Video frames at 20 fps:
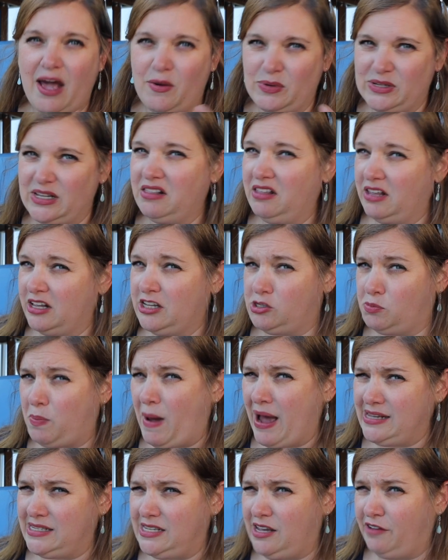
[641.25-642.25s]
It was a little
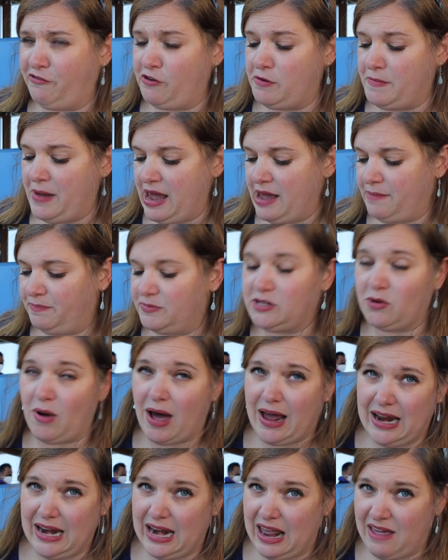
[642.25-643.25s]
spicy for me, so I
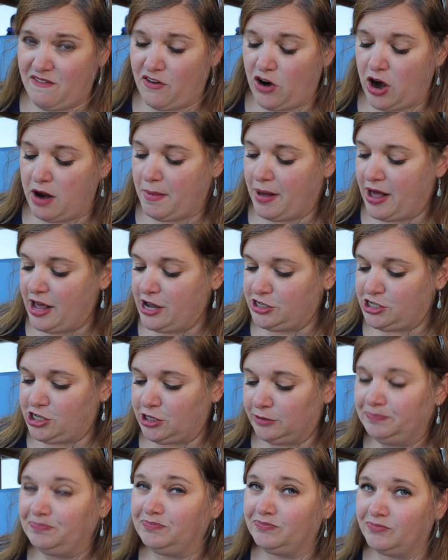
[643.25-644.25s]
didn't eat very much.
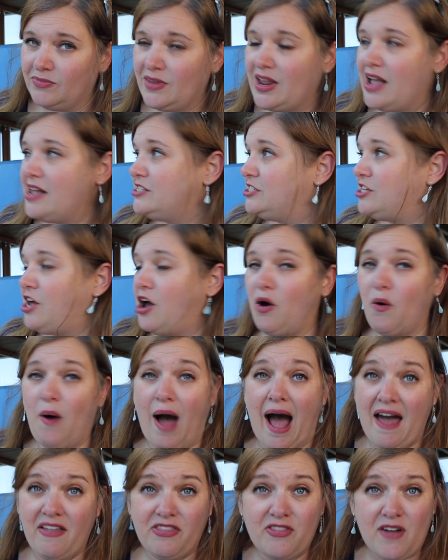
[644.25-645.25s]
So
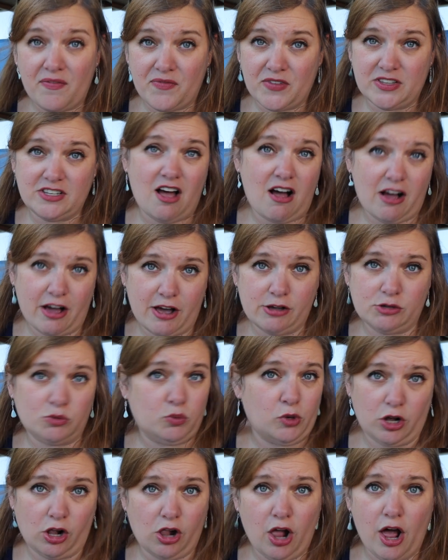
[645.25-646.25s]
I thought the tacos
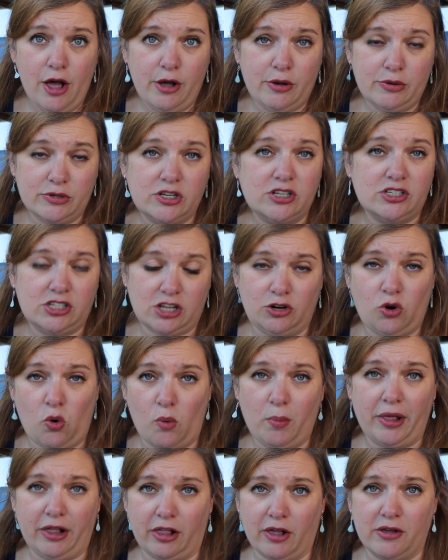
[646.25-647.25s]
were closed because they're
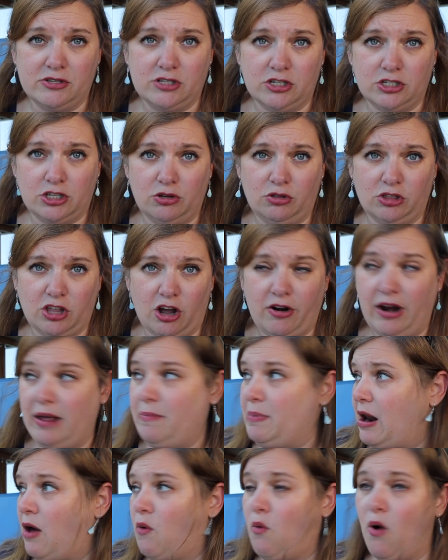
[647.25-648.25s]
normally closed at 2:30,
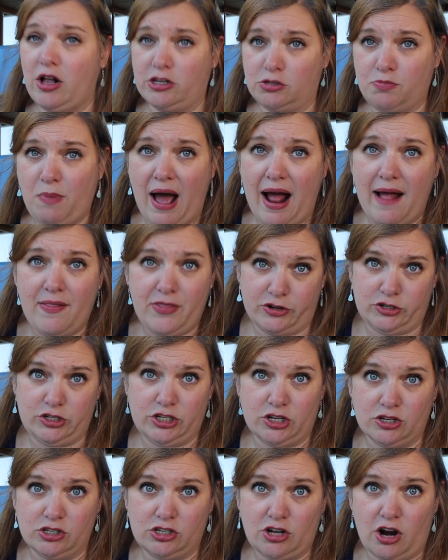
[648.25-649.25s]
but I walked by and they're
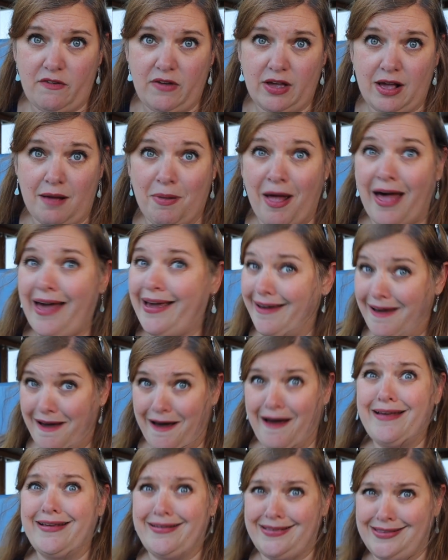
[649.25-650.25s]
still serving. I'm like,
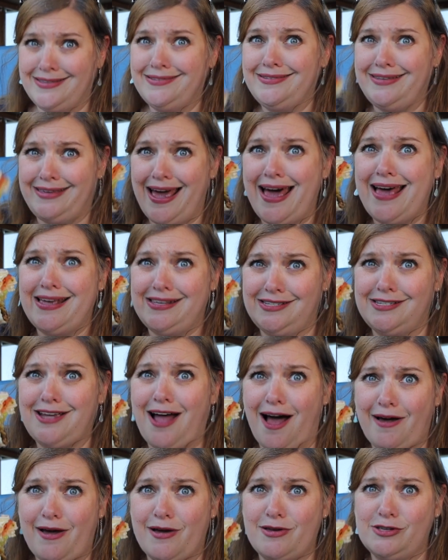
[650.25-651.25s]
yes,
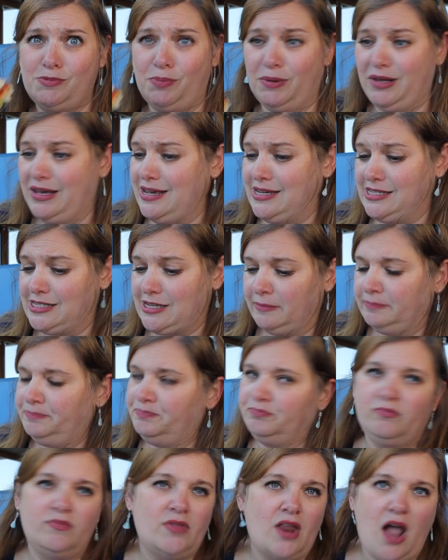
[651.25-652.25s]
tacos, please.
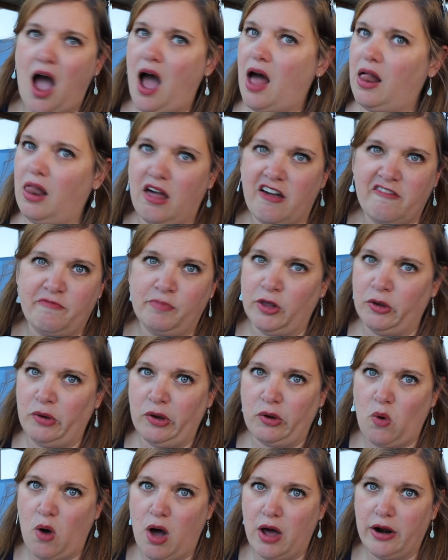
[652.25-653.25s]
I love blue
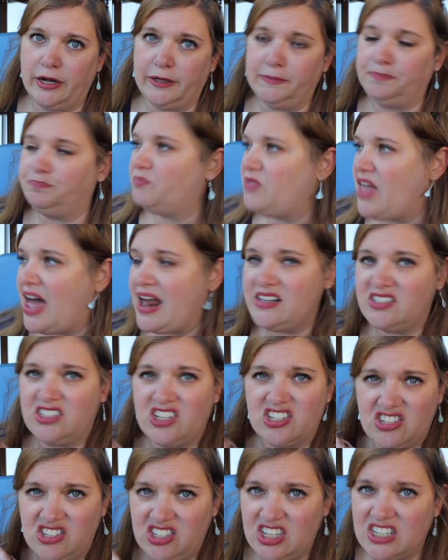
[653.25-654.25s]
iguana. That is
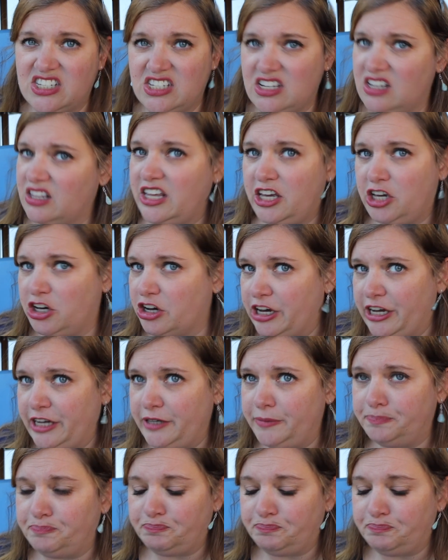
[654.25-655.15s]
consistently good.